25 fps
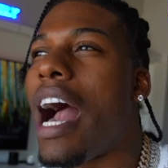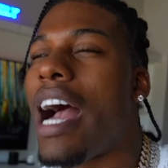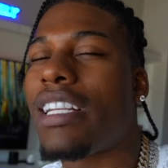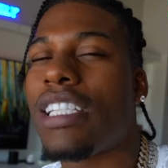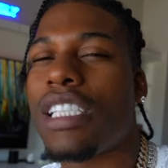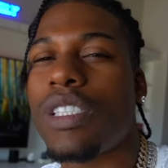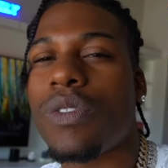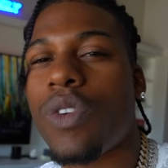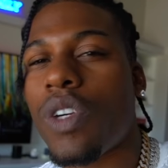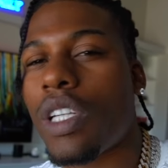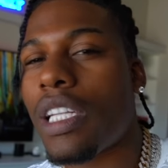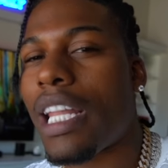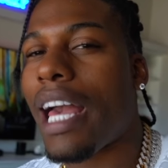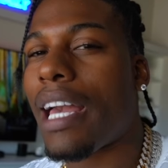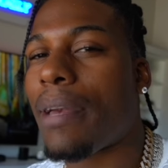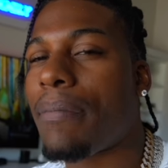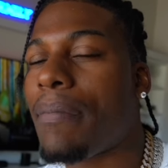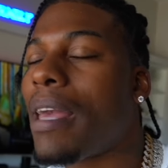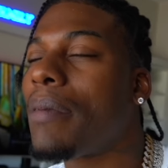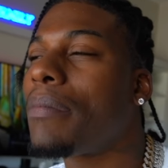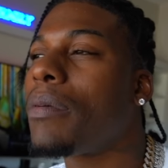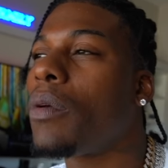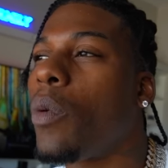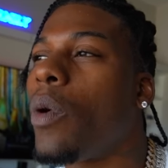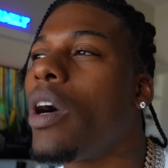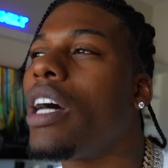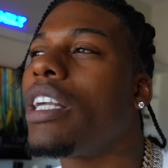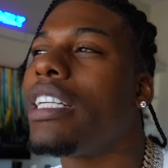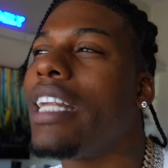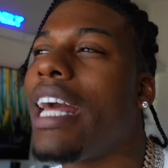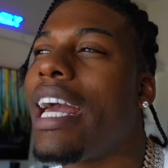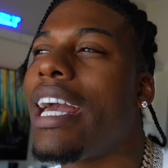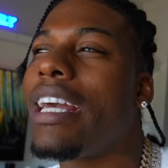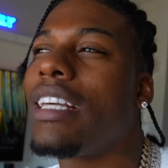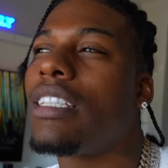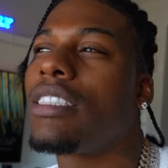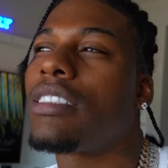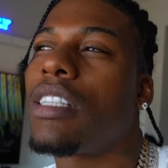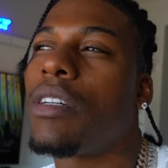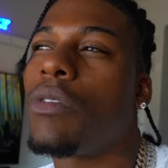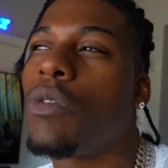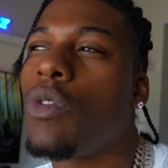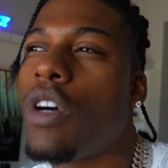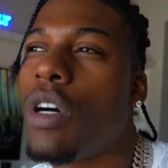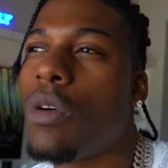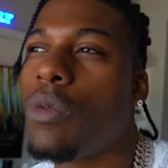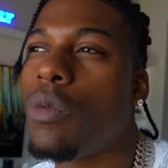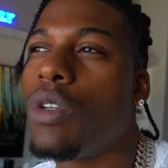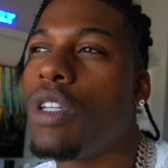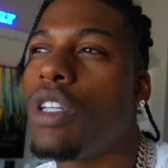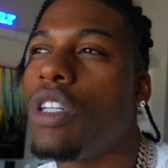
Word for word: I just feel like maybe one day someone